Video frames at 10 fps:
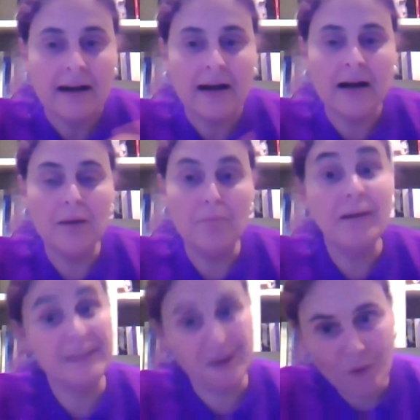
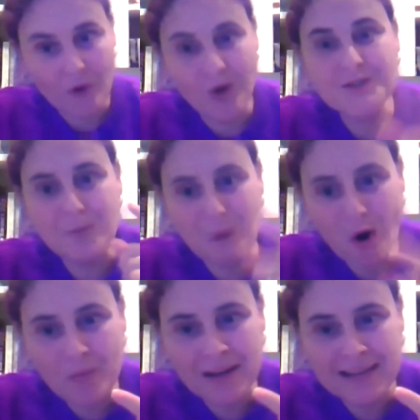but there were also
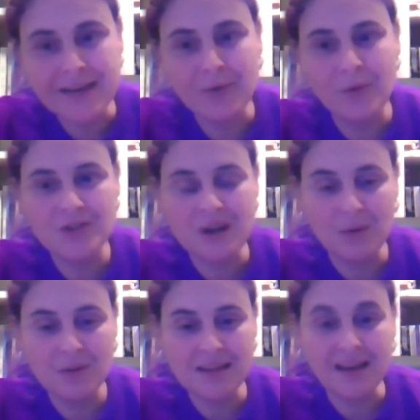moments in which I
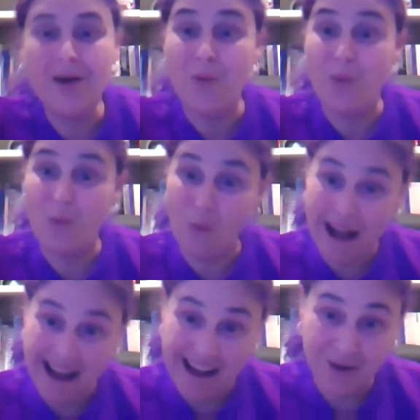was like,
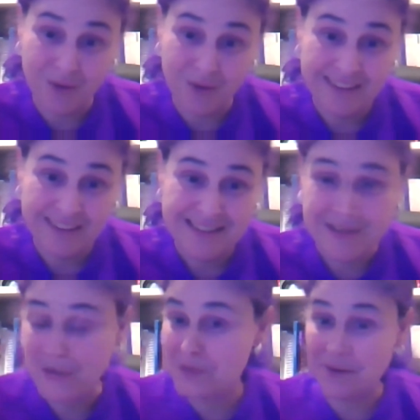wow.
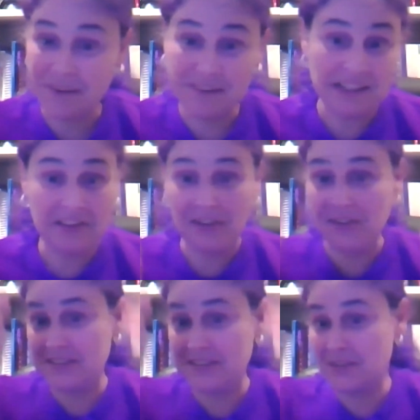So suddenly there's
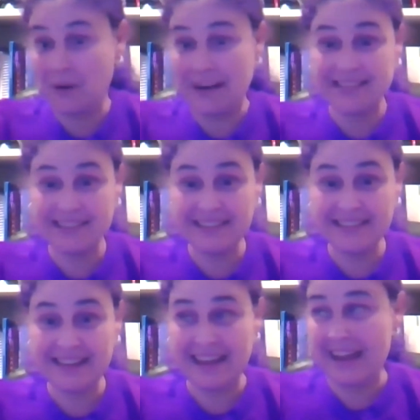this
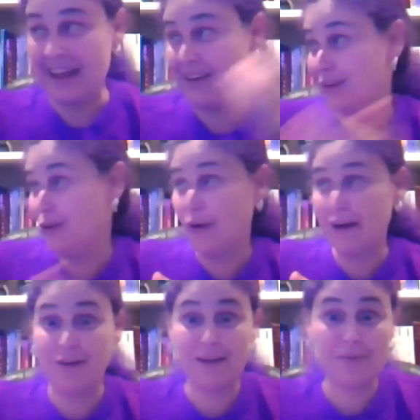crisis and look
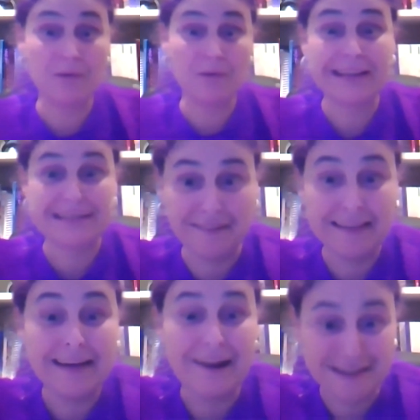at all the people that
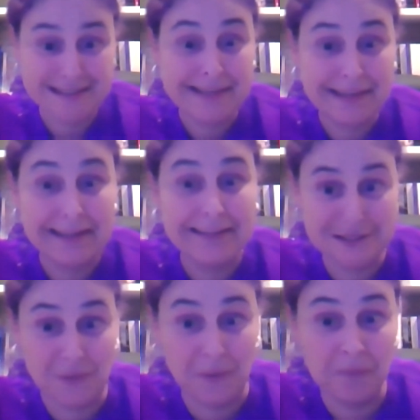suddenly are sitting in
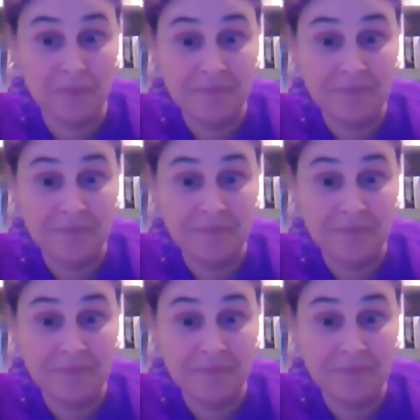this room